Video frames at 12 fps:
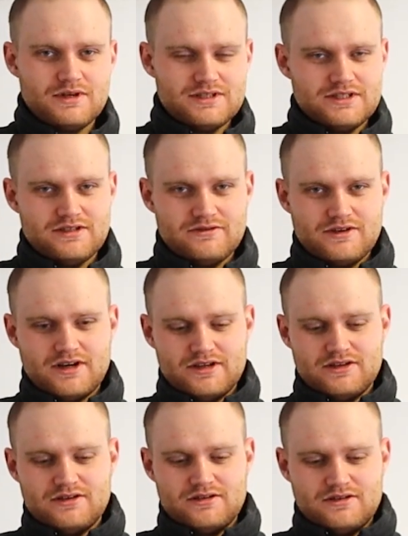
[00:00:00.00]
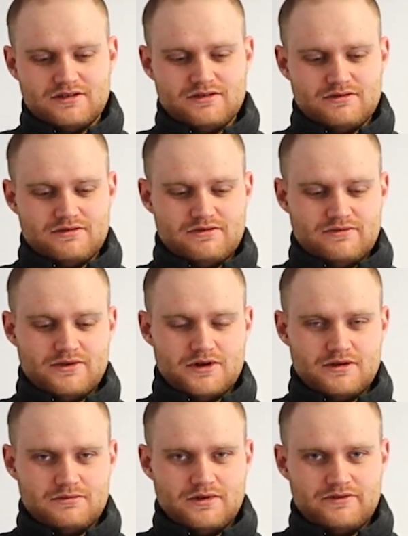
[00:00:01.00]
once you've got your
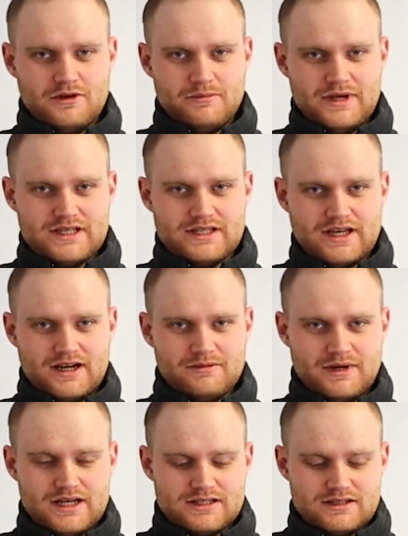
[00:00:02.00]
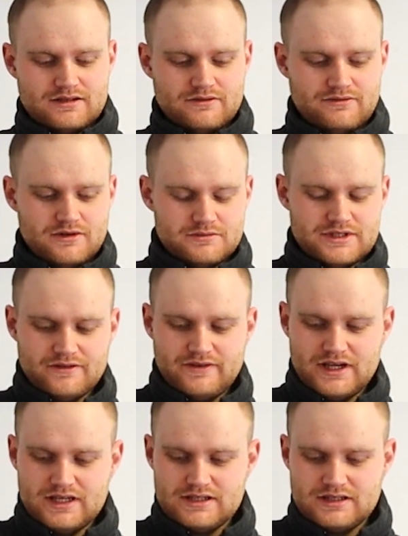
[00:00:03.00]
form of your basic eye mask formed to your
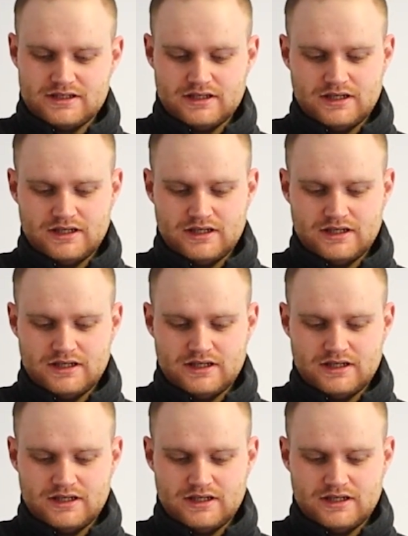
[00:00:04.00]
face,